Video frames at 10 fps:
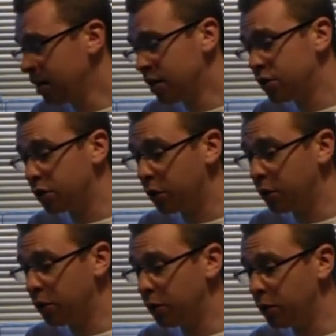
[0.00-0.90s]

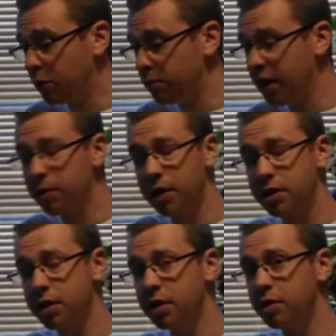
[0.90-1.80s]
So yeah, that's
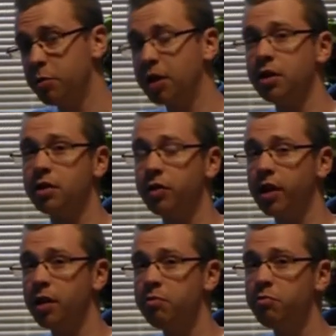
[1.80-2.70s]
the basics of the
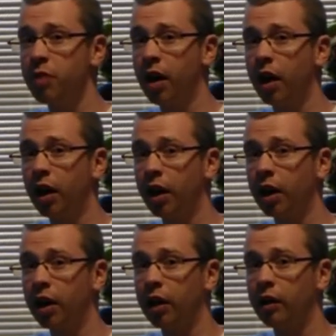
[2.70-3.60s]
game
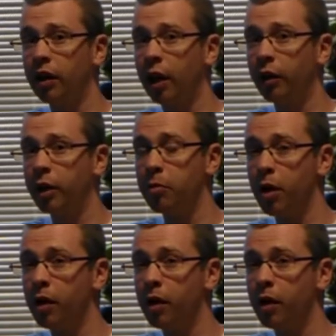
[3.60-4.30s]
and how it came about,